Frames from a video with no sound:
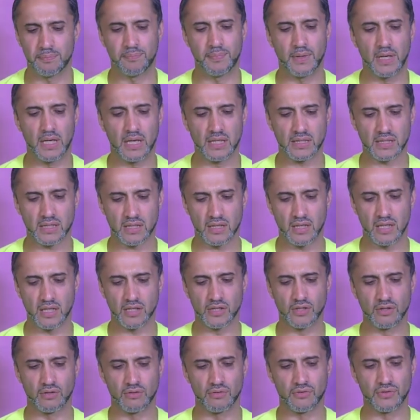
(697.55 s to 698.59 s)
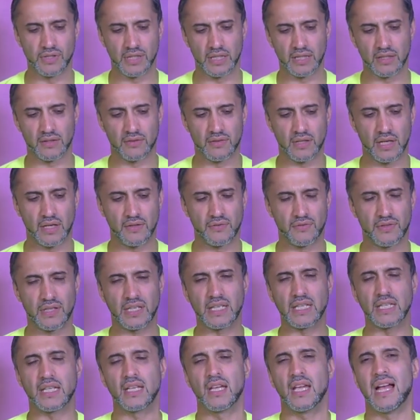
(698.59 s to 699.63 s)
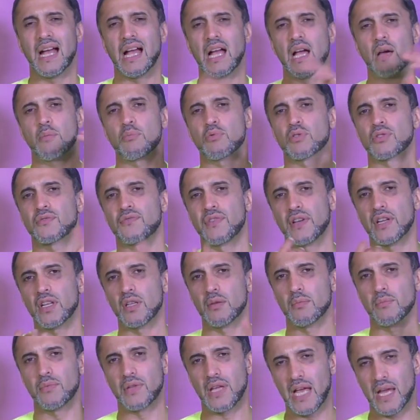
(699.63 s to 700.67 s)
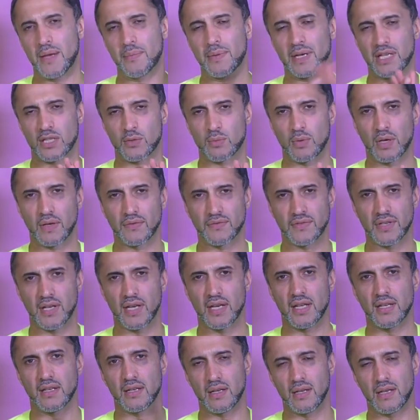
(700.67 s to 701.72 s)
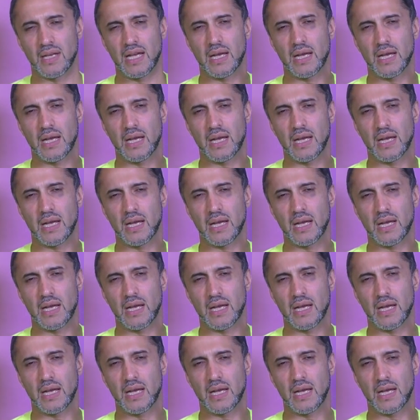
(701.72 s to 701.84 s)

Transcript: but I do think that the Abros Venom, the Apacs Wave 10,